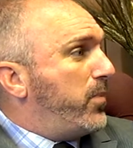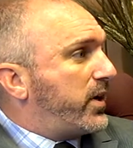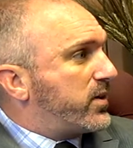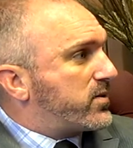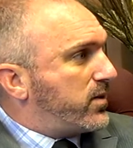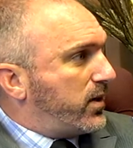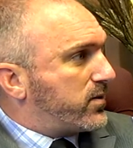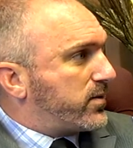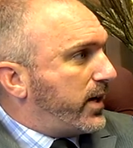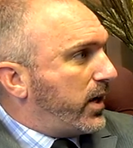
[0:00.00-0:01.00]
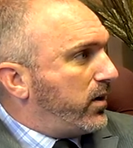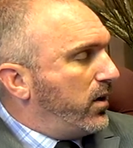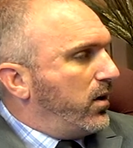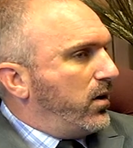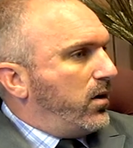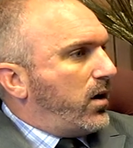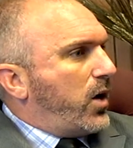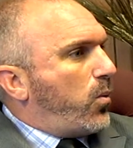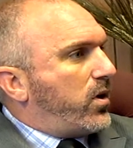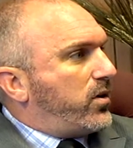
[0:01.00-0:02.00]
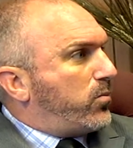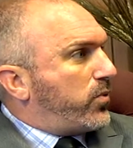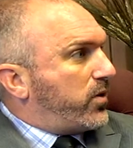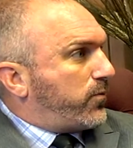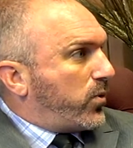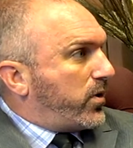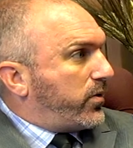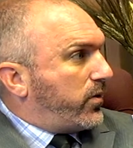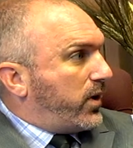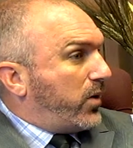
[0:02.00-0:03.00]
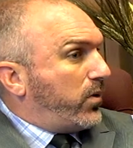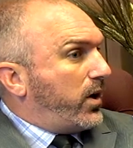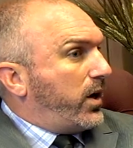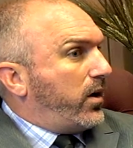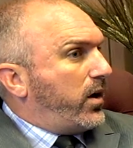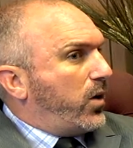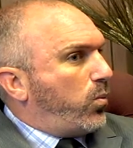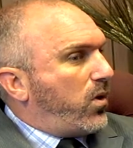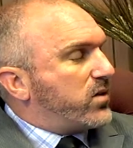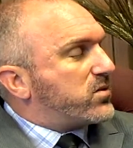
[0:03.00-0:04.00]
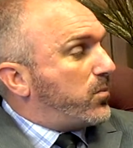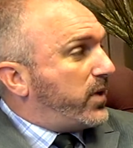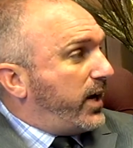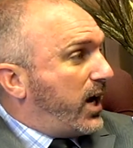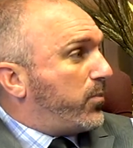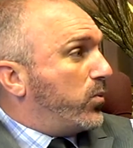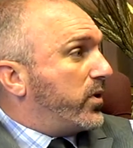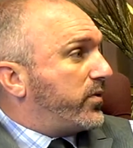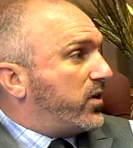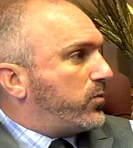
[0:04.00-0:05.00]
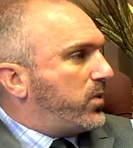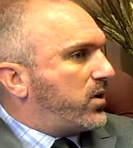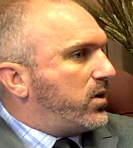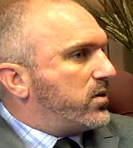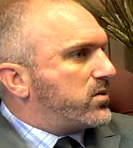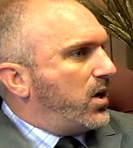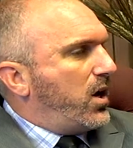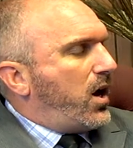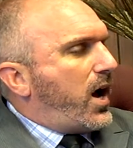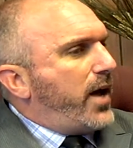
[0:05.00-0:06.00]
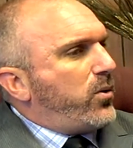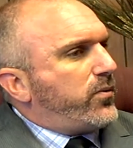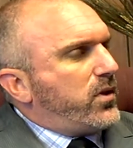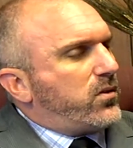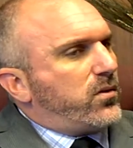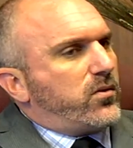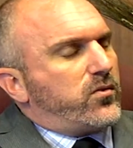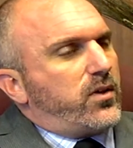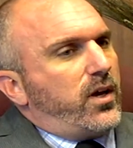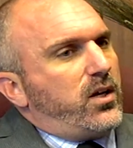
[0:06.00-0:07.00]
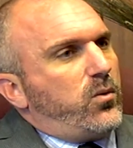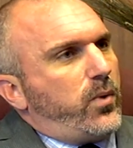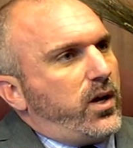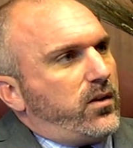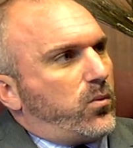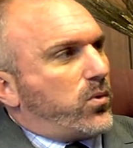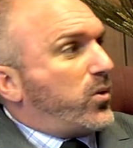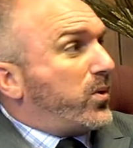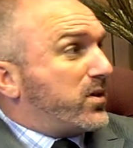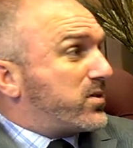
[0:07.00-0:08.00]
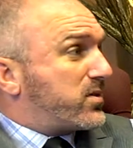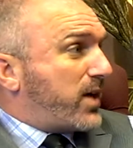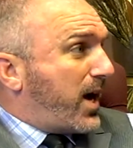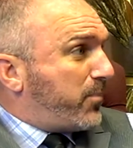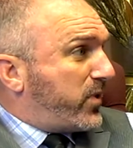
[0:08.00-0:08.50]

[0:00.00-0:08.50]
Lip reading: biggest things that I wanted to bring forth, and I want something to happen with this, because I don't think there's any way that we're going to stop